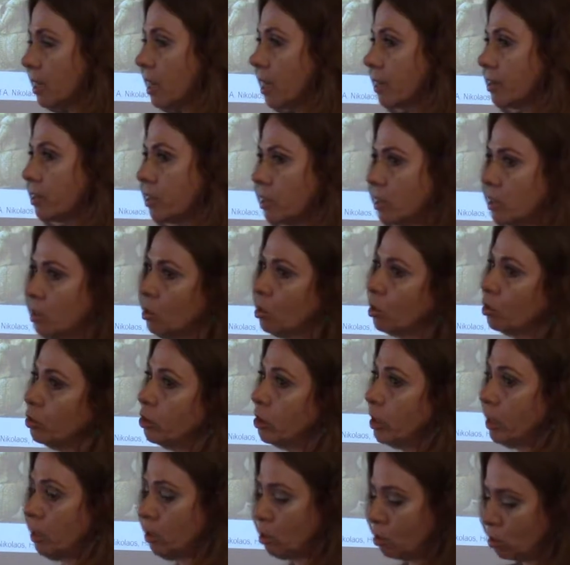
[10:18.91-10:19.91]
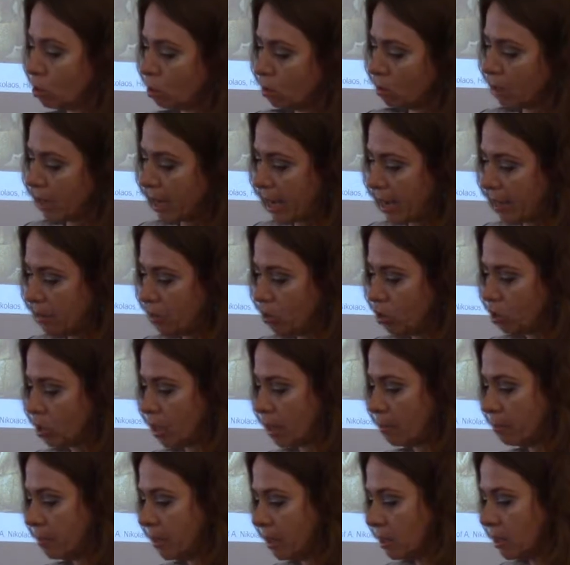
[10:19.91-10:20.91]
and according to Anne
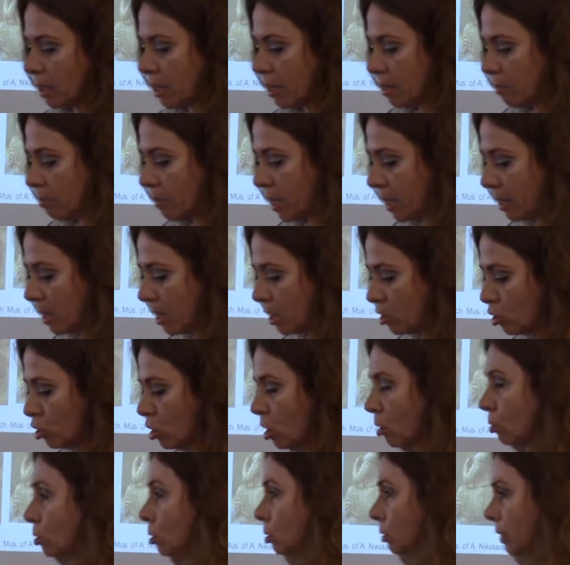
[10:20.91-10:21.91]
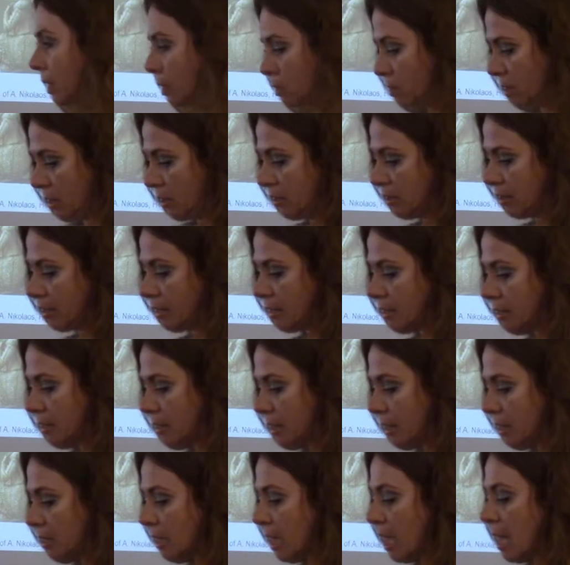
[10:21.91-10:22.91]
Chapin and Maria Shaw
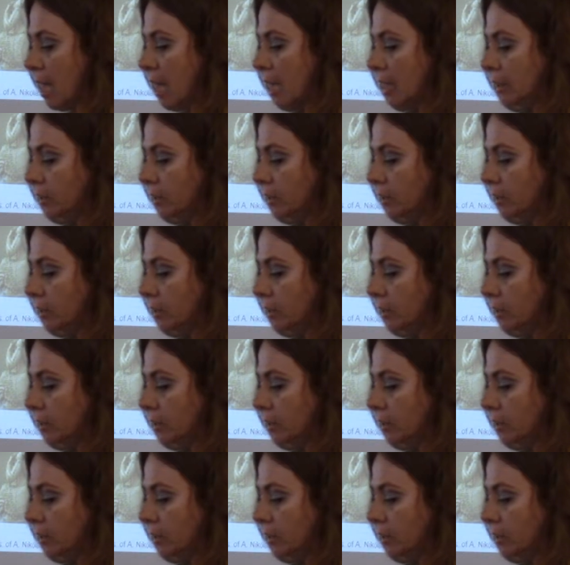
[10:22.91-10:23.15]
2016,